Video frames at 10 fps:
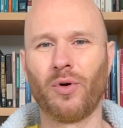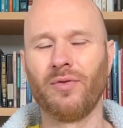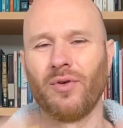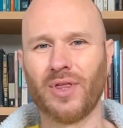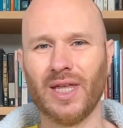of
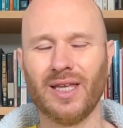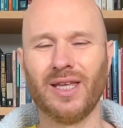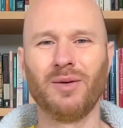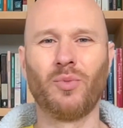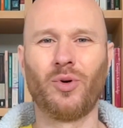your
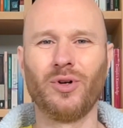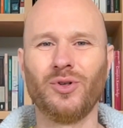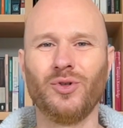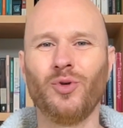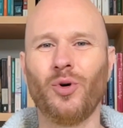thinking, more
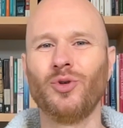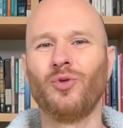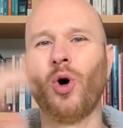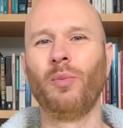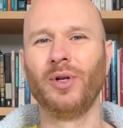you
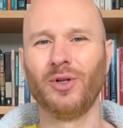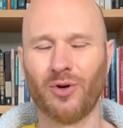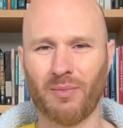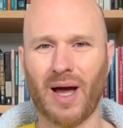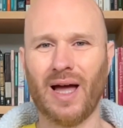open
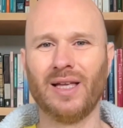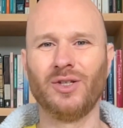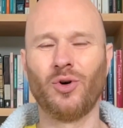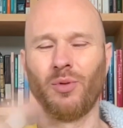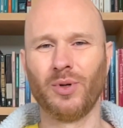your
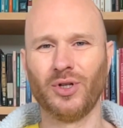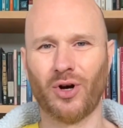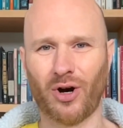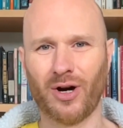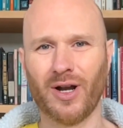mind, you open your
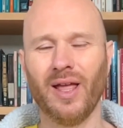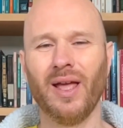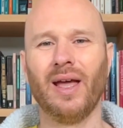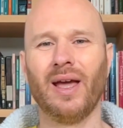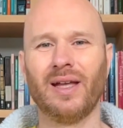heart,
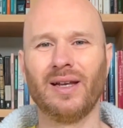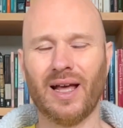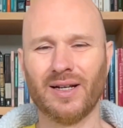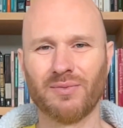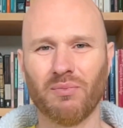
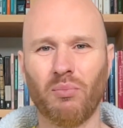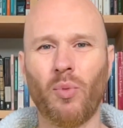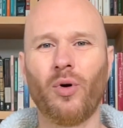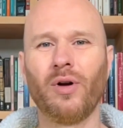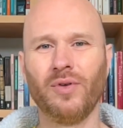and
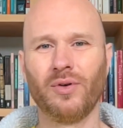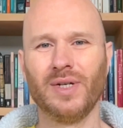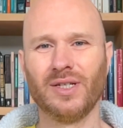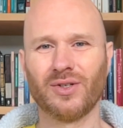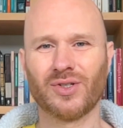more of your
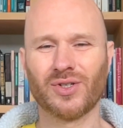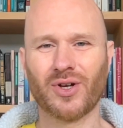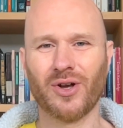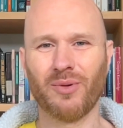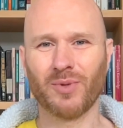resources
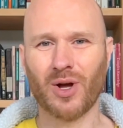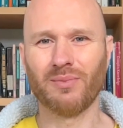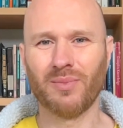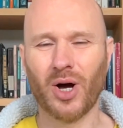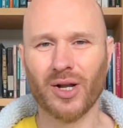
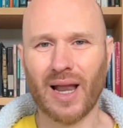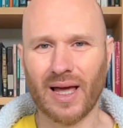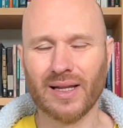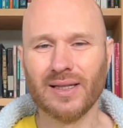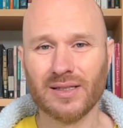come
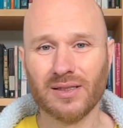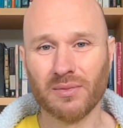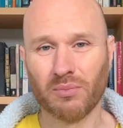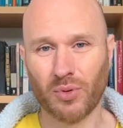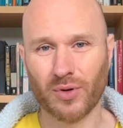online. And this is
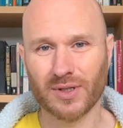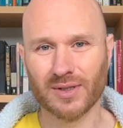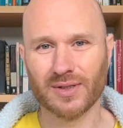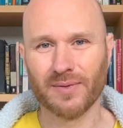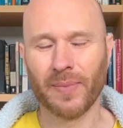
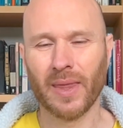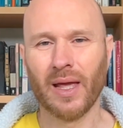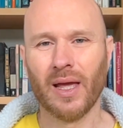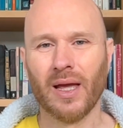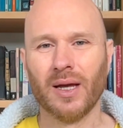important.
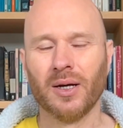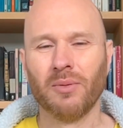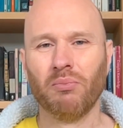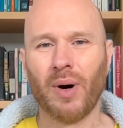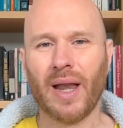
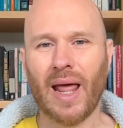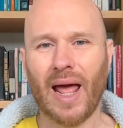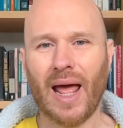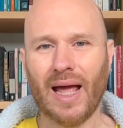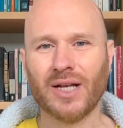But
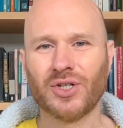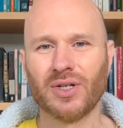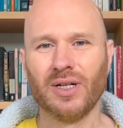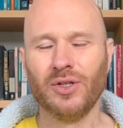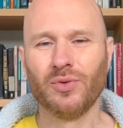
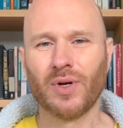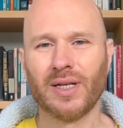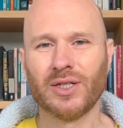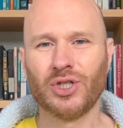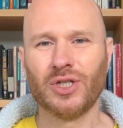actually, you
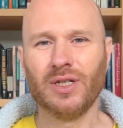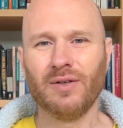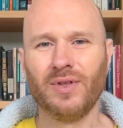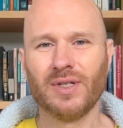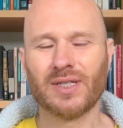can
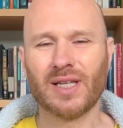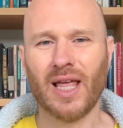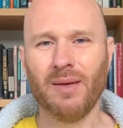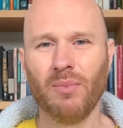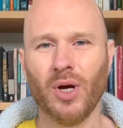achieve the
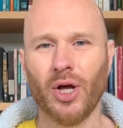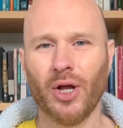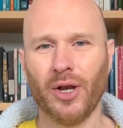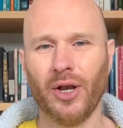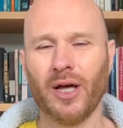same
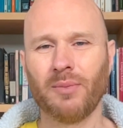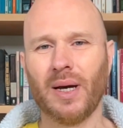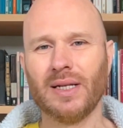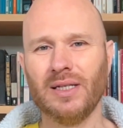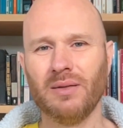not
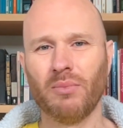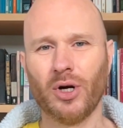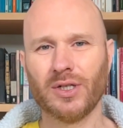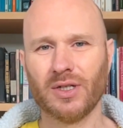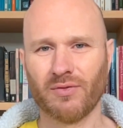by
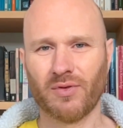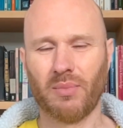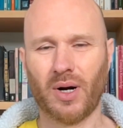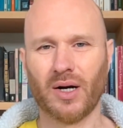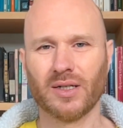demerging from
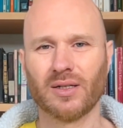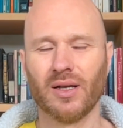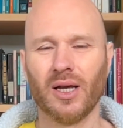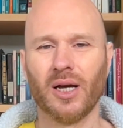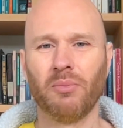parts,
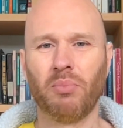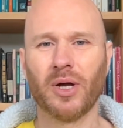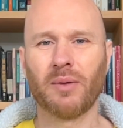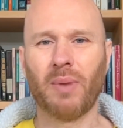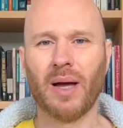
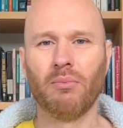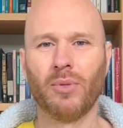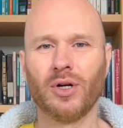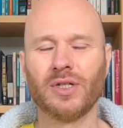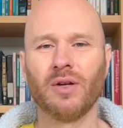but by
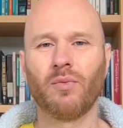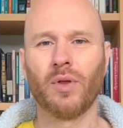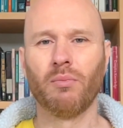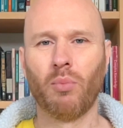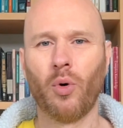merging
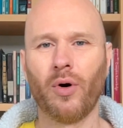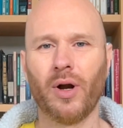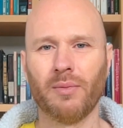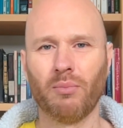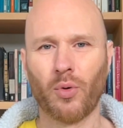with more
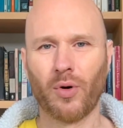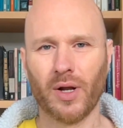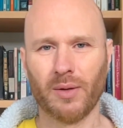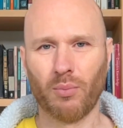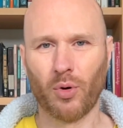and more
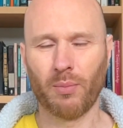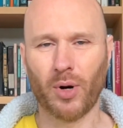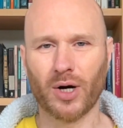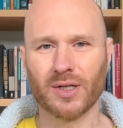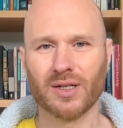and more
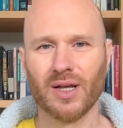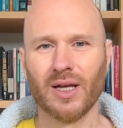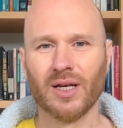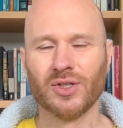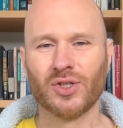parts.
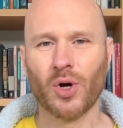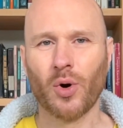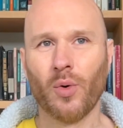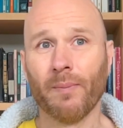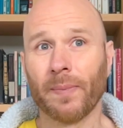
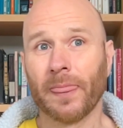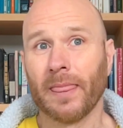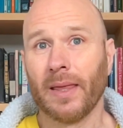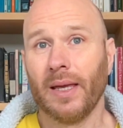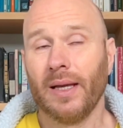So
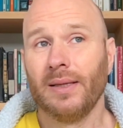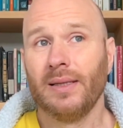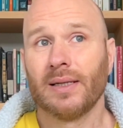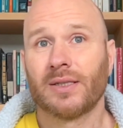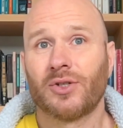in
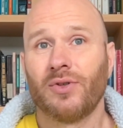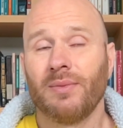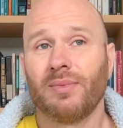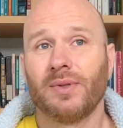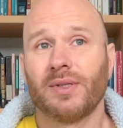the
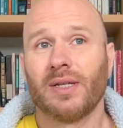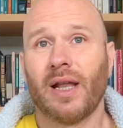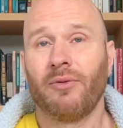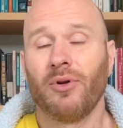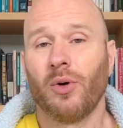extreme
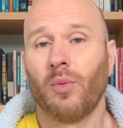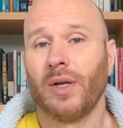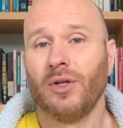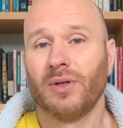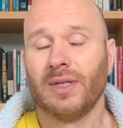scenario,
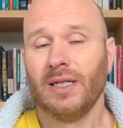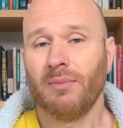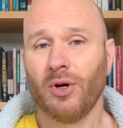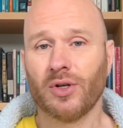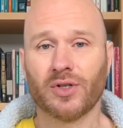when you're
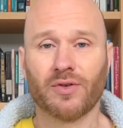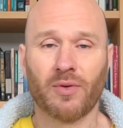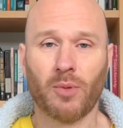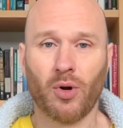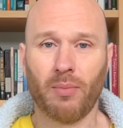demerged
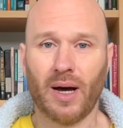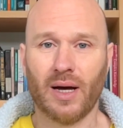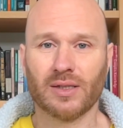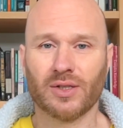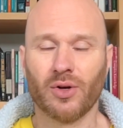from all
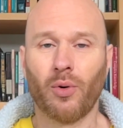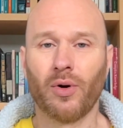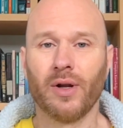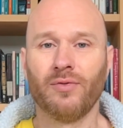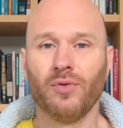parts,
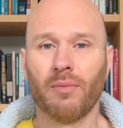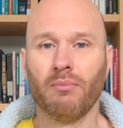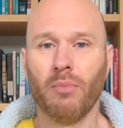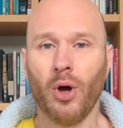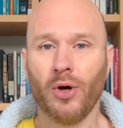or if you are
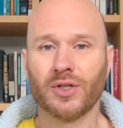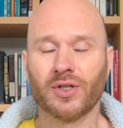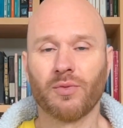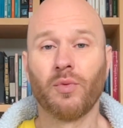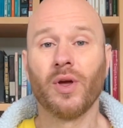
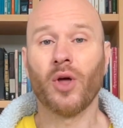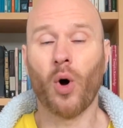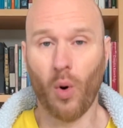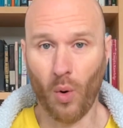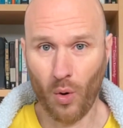merged
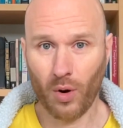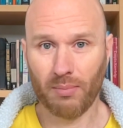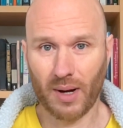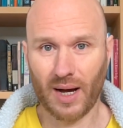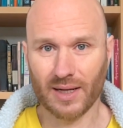with all
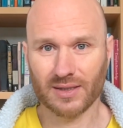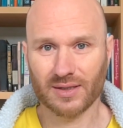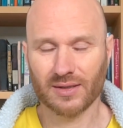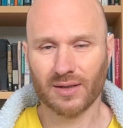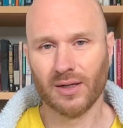
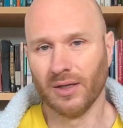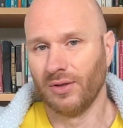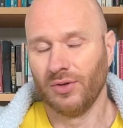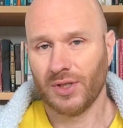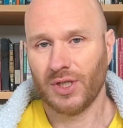parts,
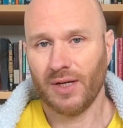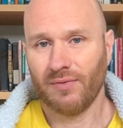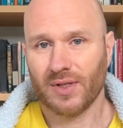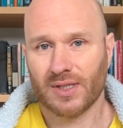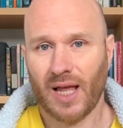you
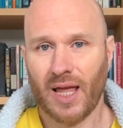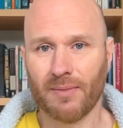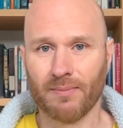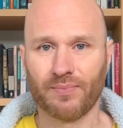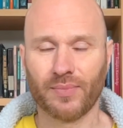achieve the
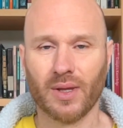same.